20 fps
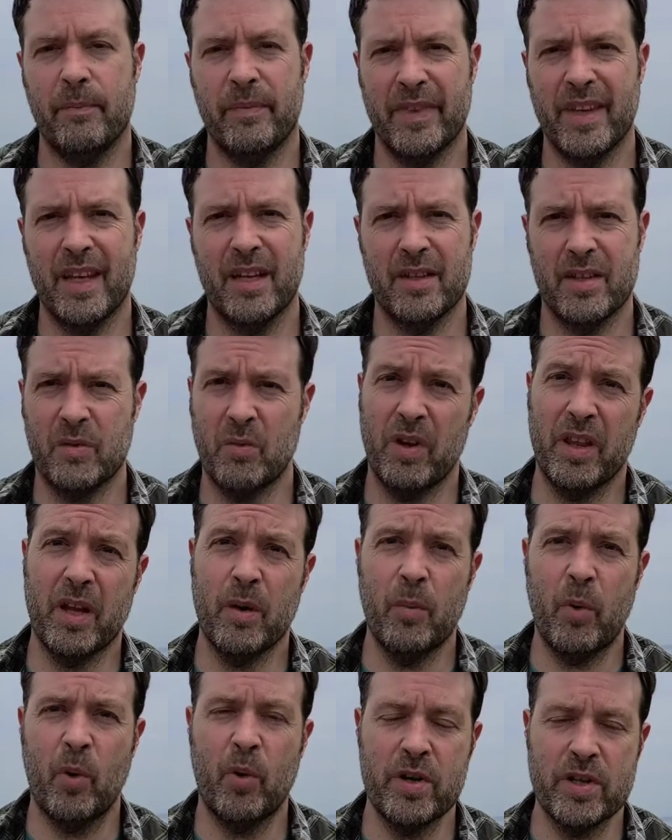it's really
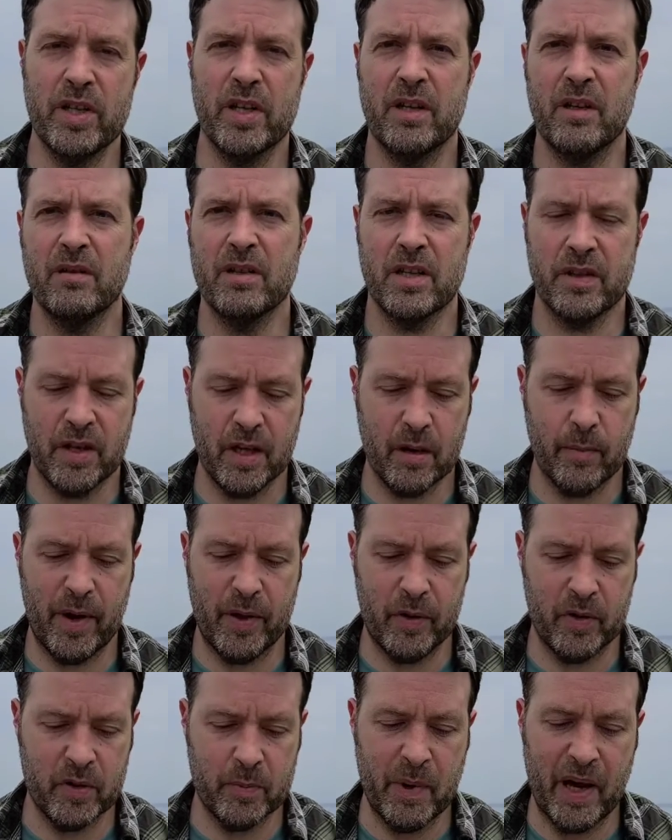important to think about
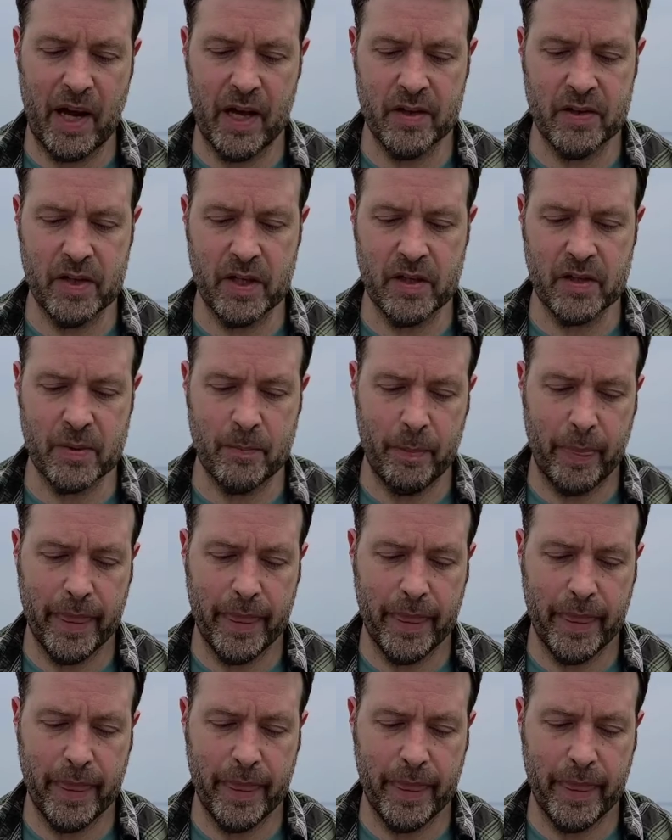those biases.